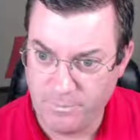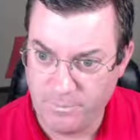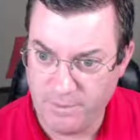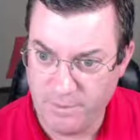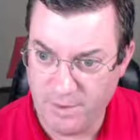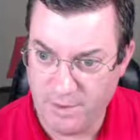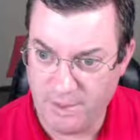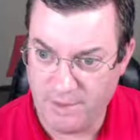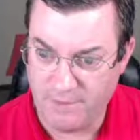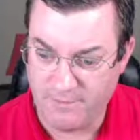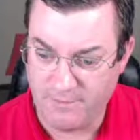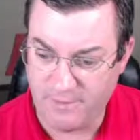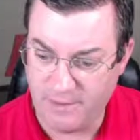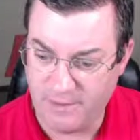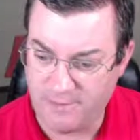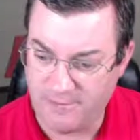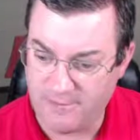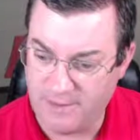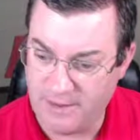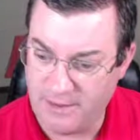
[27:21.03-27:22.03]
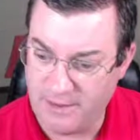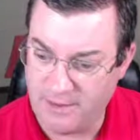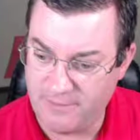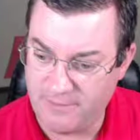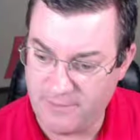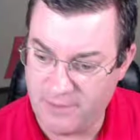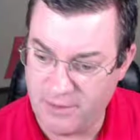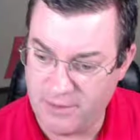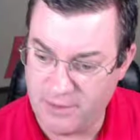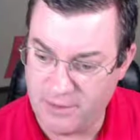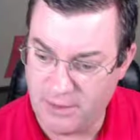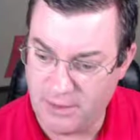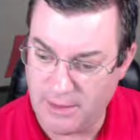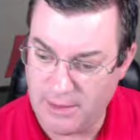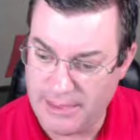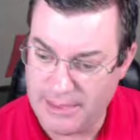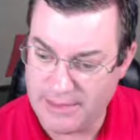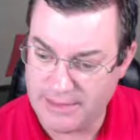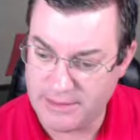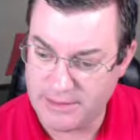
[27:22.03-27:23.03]
F, F, F, and the
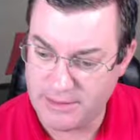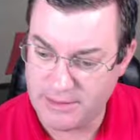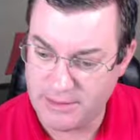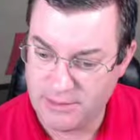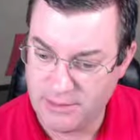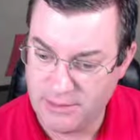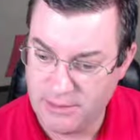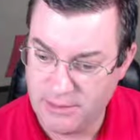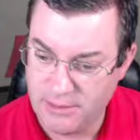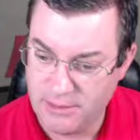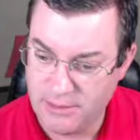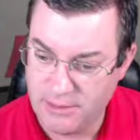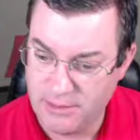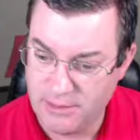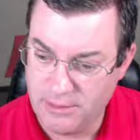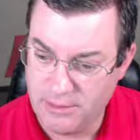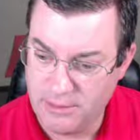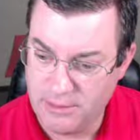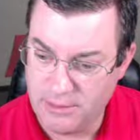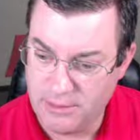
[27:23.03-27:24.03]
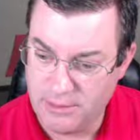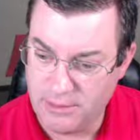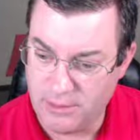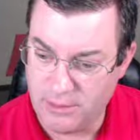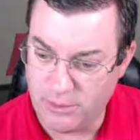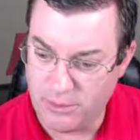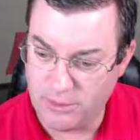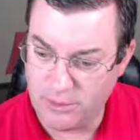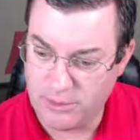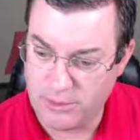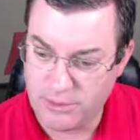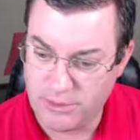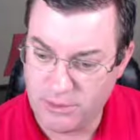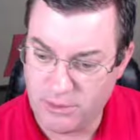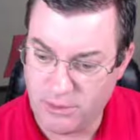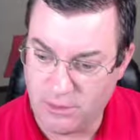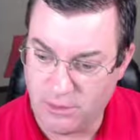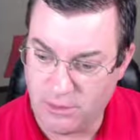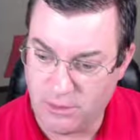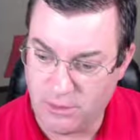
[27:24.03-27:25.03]
last notes
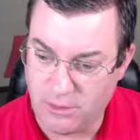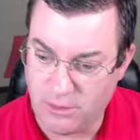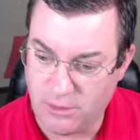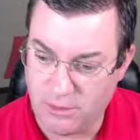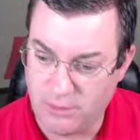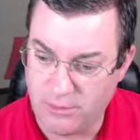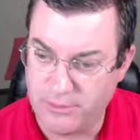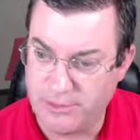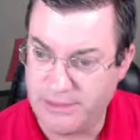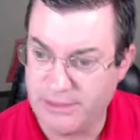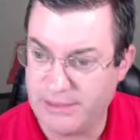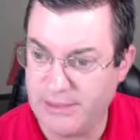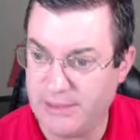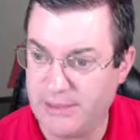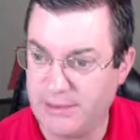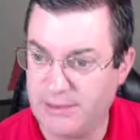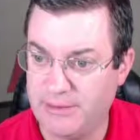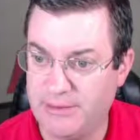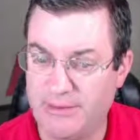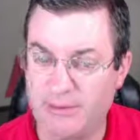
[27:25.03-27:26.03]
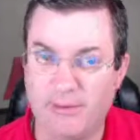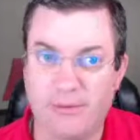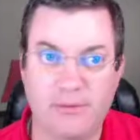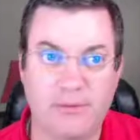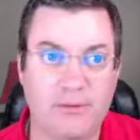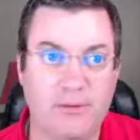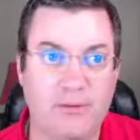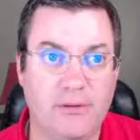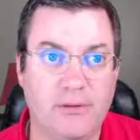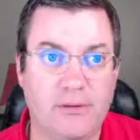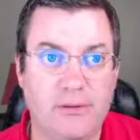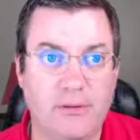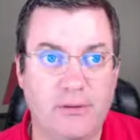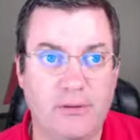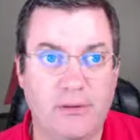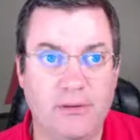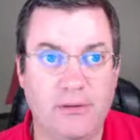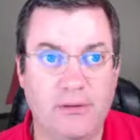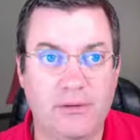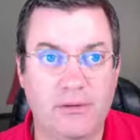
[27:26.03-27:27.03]
are Ds.
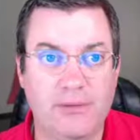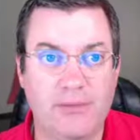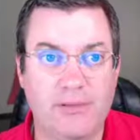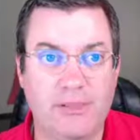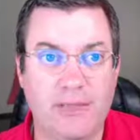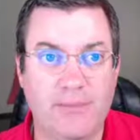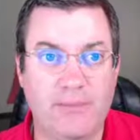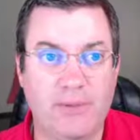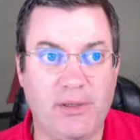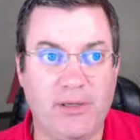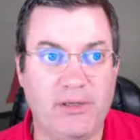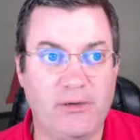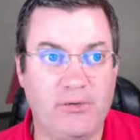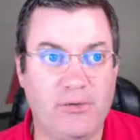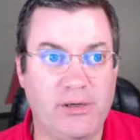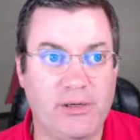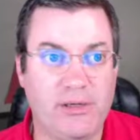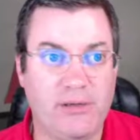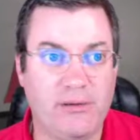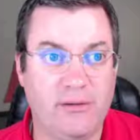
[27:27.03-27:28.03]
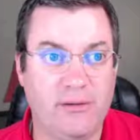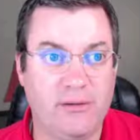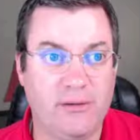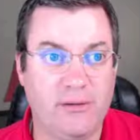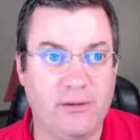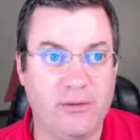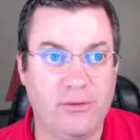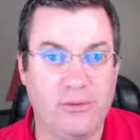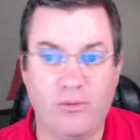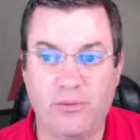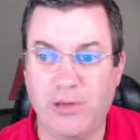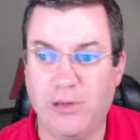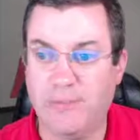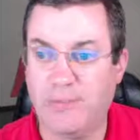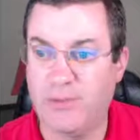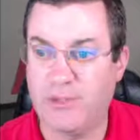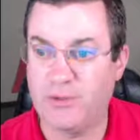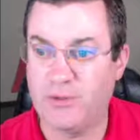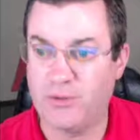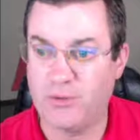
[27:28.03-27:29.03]
Simple entry,
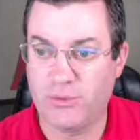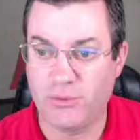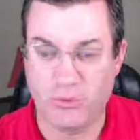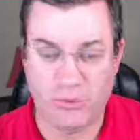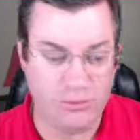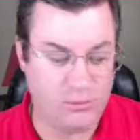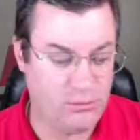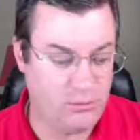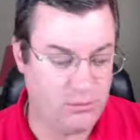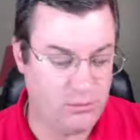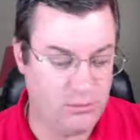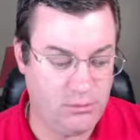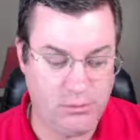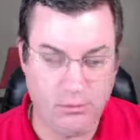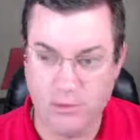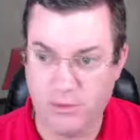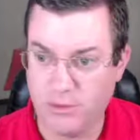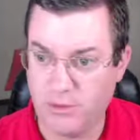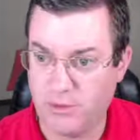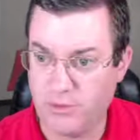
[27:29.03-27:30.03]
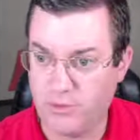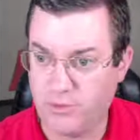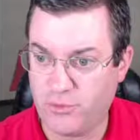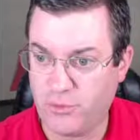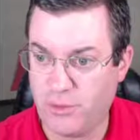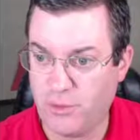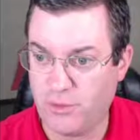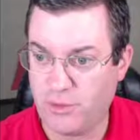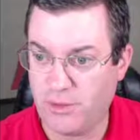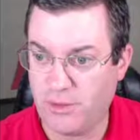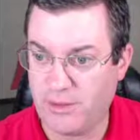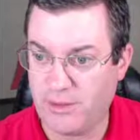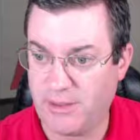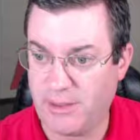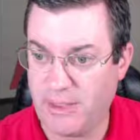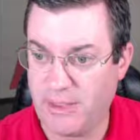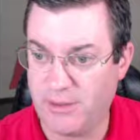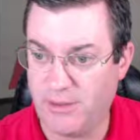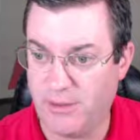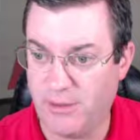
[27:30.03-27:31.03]
repitch tool, control click that
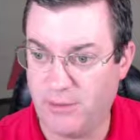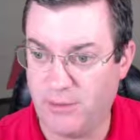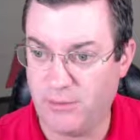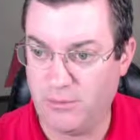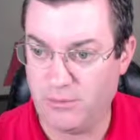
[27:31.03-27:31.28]
note,